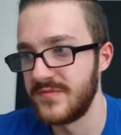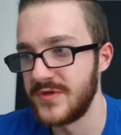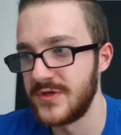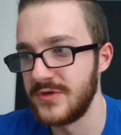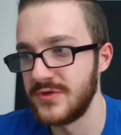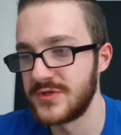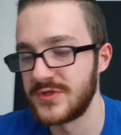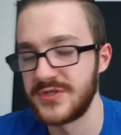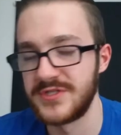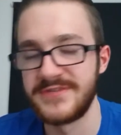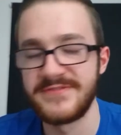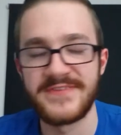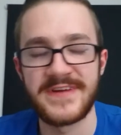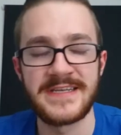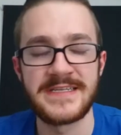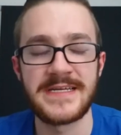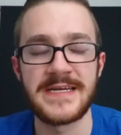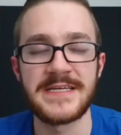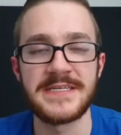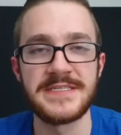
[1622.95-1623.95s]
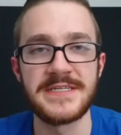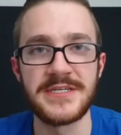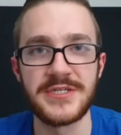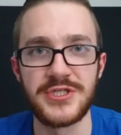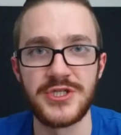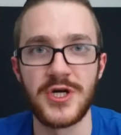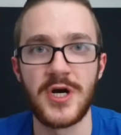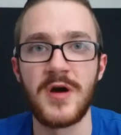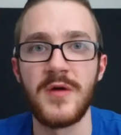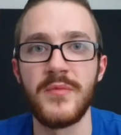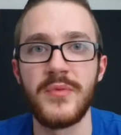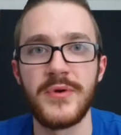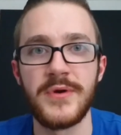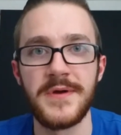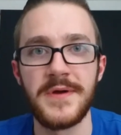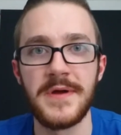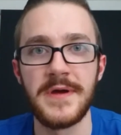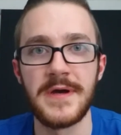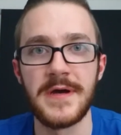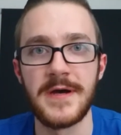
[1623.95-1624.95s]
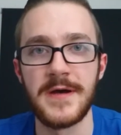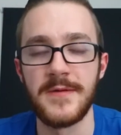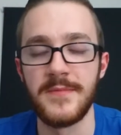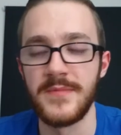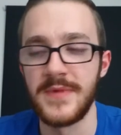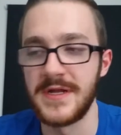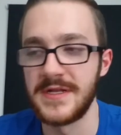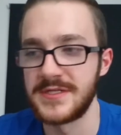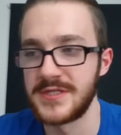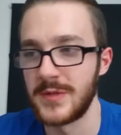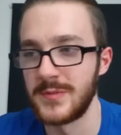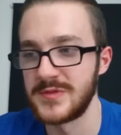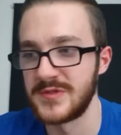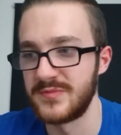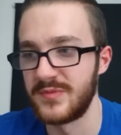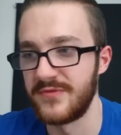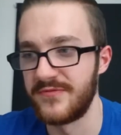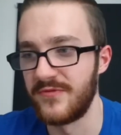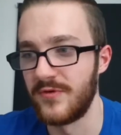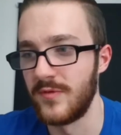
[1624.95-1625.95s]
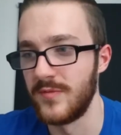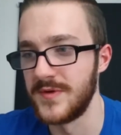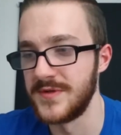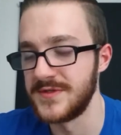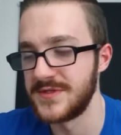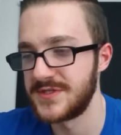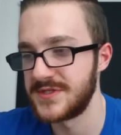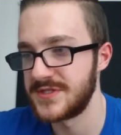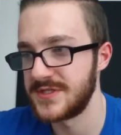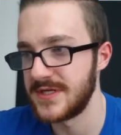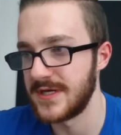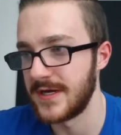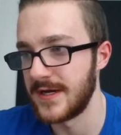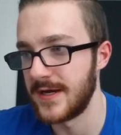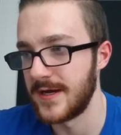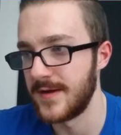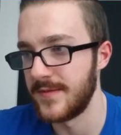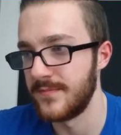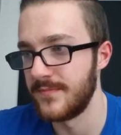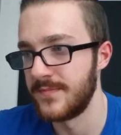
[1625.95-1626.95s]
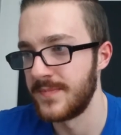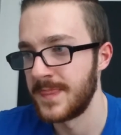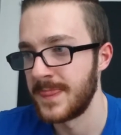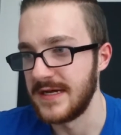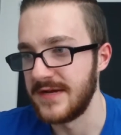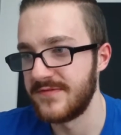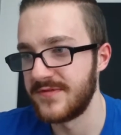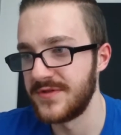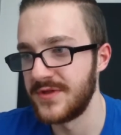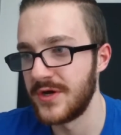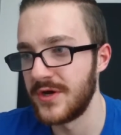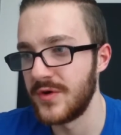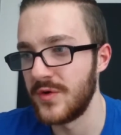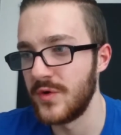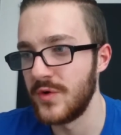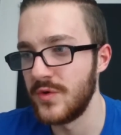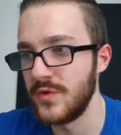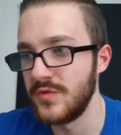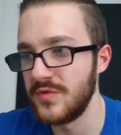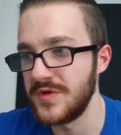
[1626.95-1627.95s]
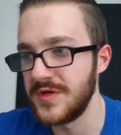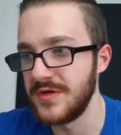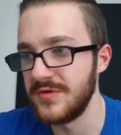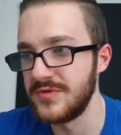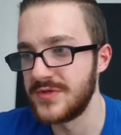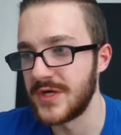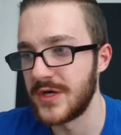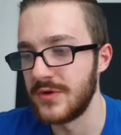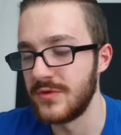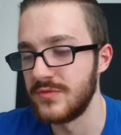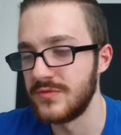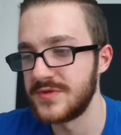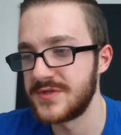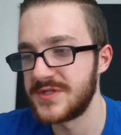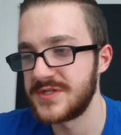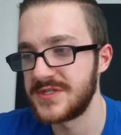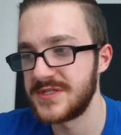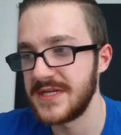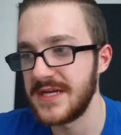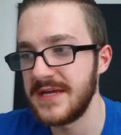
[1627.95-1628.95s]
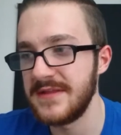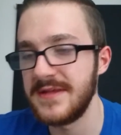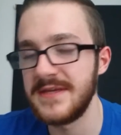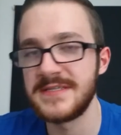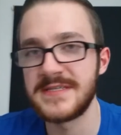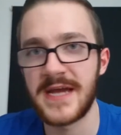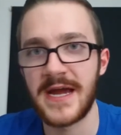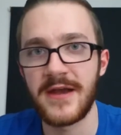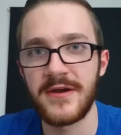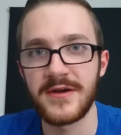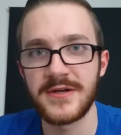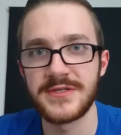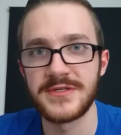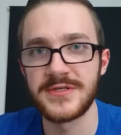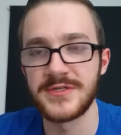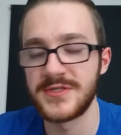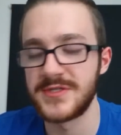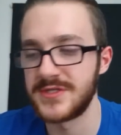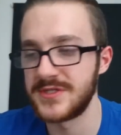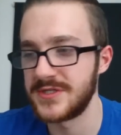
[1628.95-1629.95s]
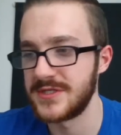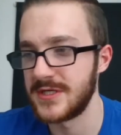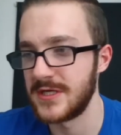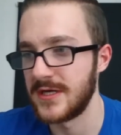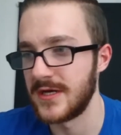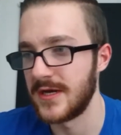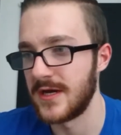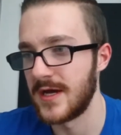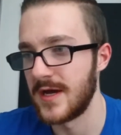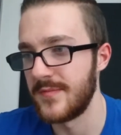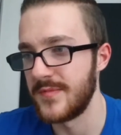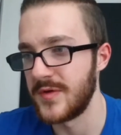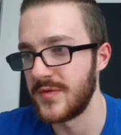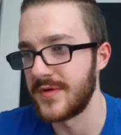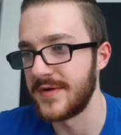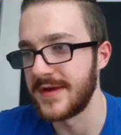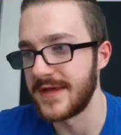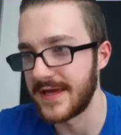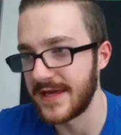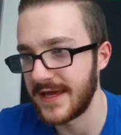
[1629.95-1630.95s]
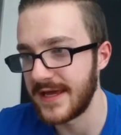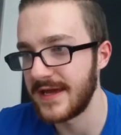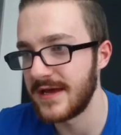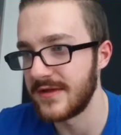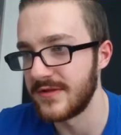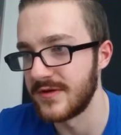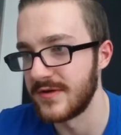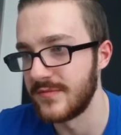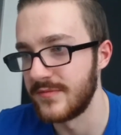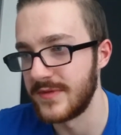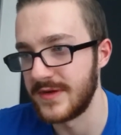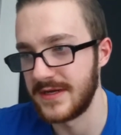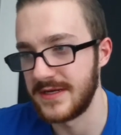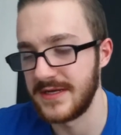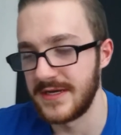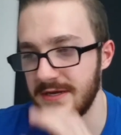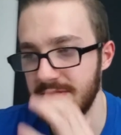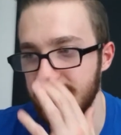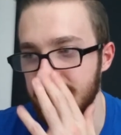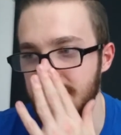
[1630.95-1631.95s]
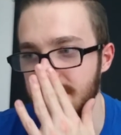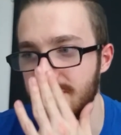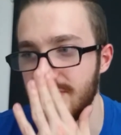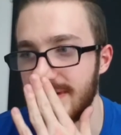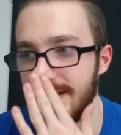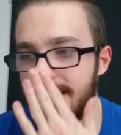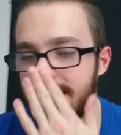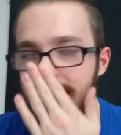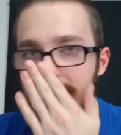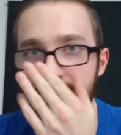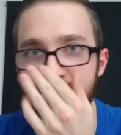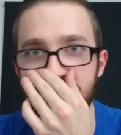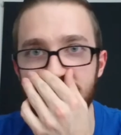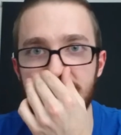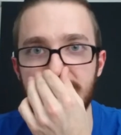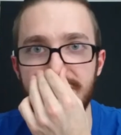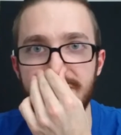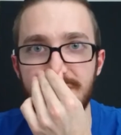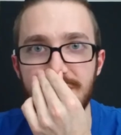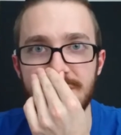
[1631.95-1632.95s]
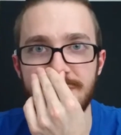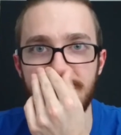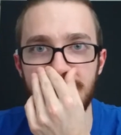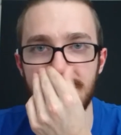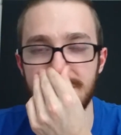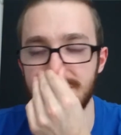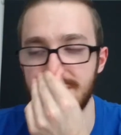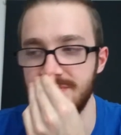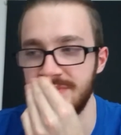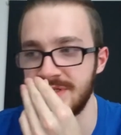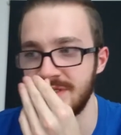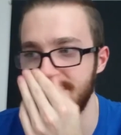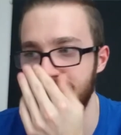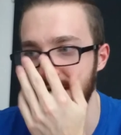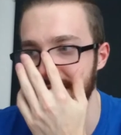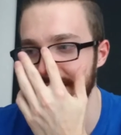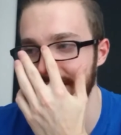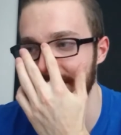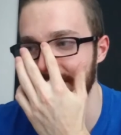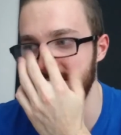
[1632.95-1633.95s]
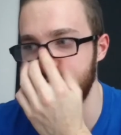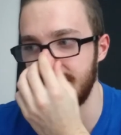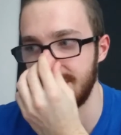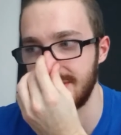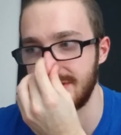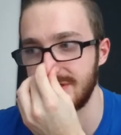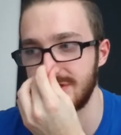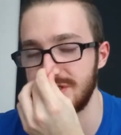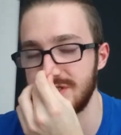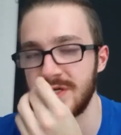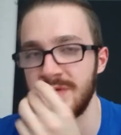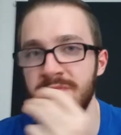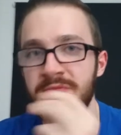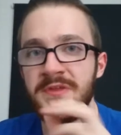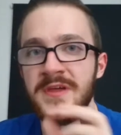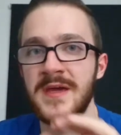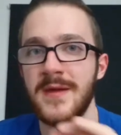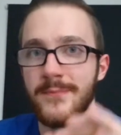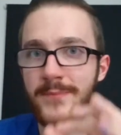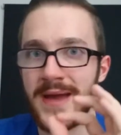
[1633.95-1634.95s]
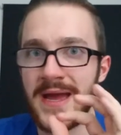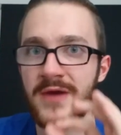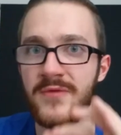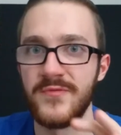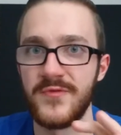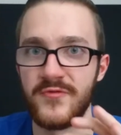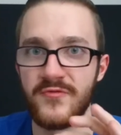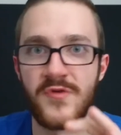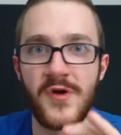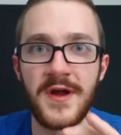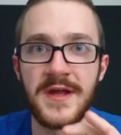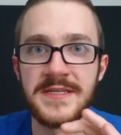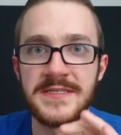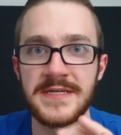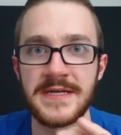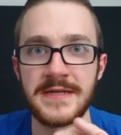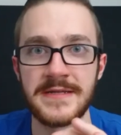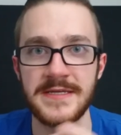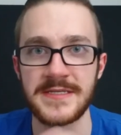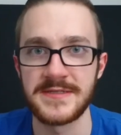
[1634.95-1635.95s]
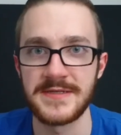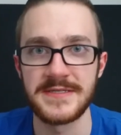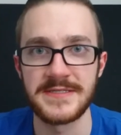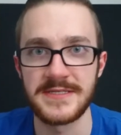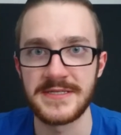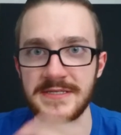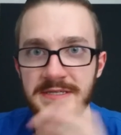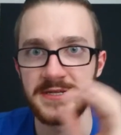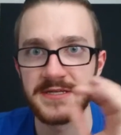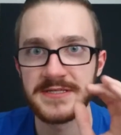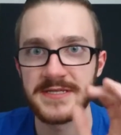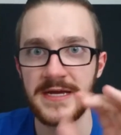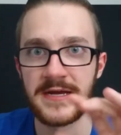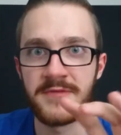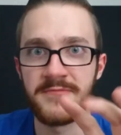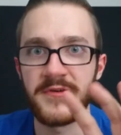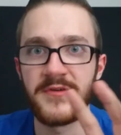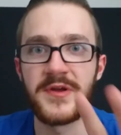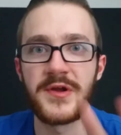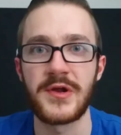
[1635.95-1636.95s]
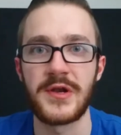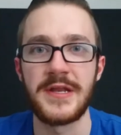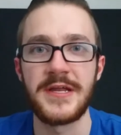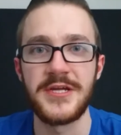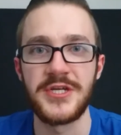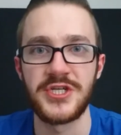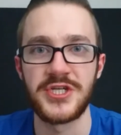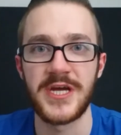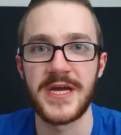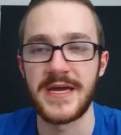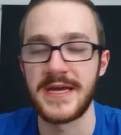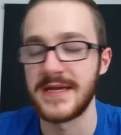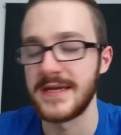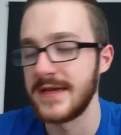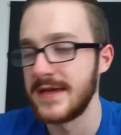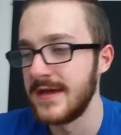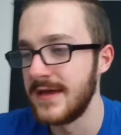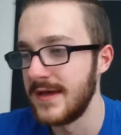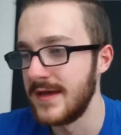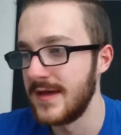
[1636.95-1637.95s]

them do such a fantastic job um, in terms of performance um, even though you don't see these characters um, you only hear them you know you play the game from a first person perspective there's something about the writing this is going to sound very cliche